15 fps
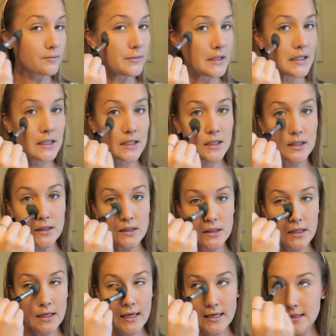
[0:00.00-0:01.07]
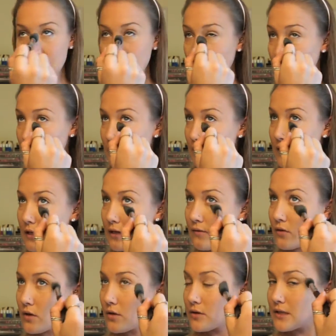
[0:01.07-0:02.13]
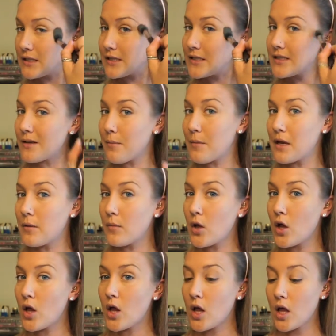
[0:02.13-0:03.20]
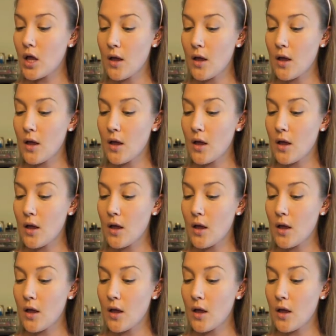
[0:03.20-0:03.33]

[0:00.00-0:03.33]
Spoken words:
Because like I said, even though this is a minimal,